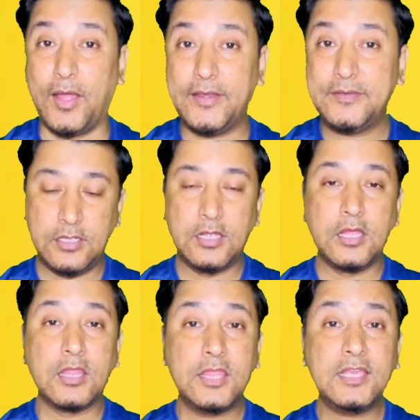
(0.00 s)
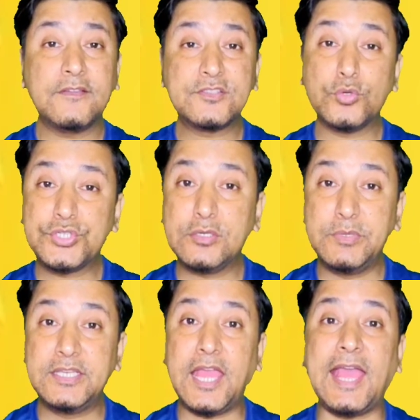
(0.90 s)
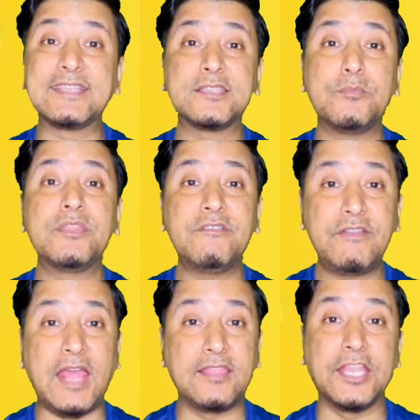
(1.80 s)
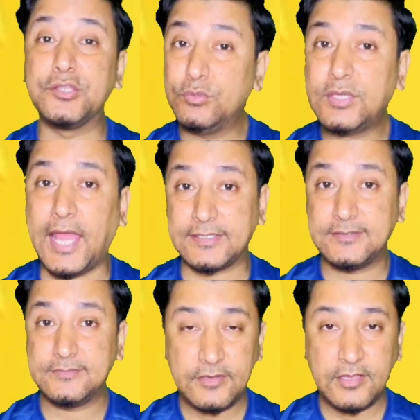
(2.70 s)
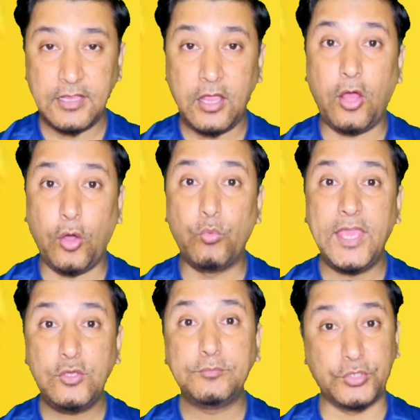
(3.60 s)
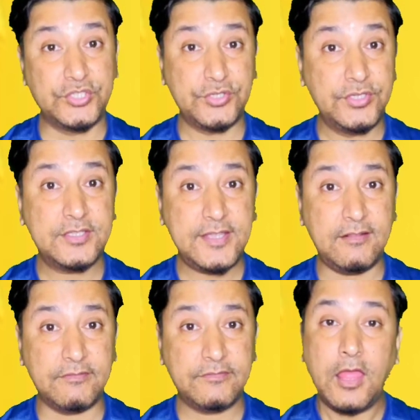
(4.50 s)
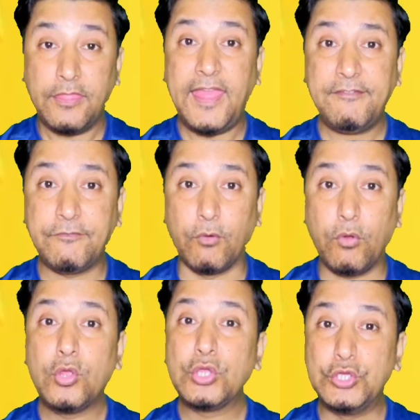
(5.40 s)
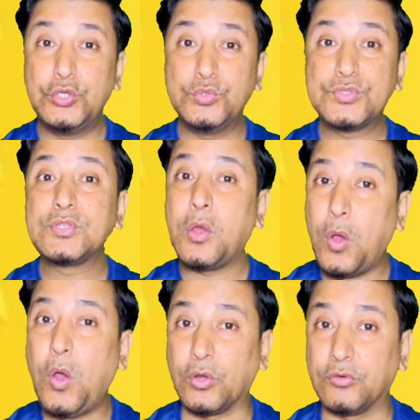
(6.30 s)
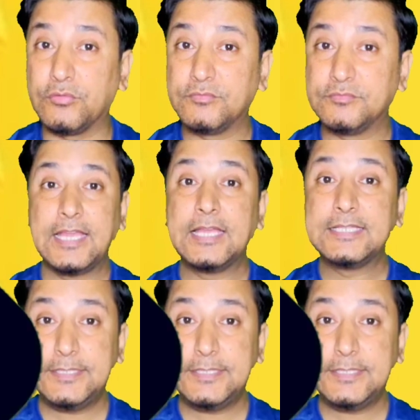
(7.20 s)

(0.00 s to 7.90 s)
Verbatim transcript: 1, think of social media as something flat that you look at or where you position yourself. Therefore, use on.